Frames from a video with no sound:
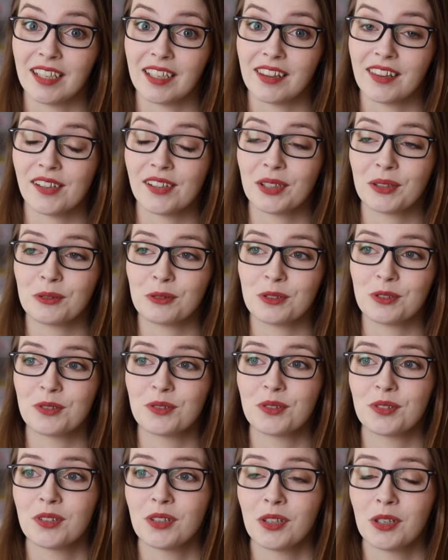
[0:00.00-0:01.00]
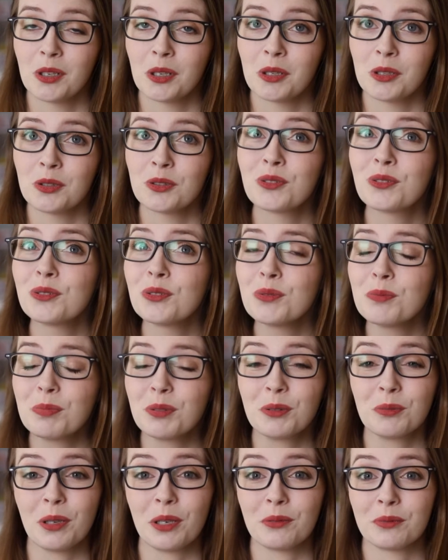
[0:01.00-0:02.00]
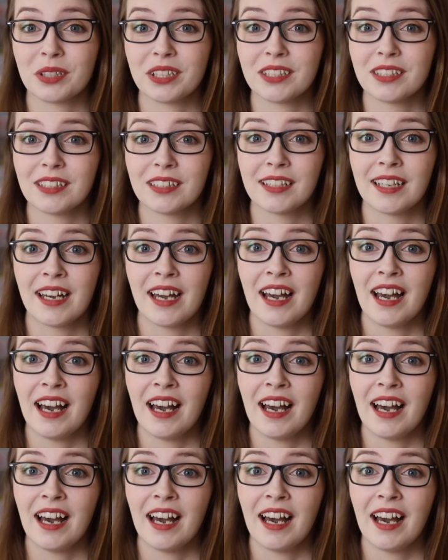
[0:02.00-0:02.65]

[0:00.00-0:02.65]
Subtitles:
I thought it was super well written.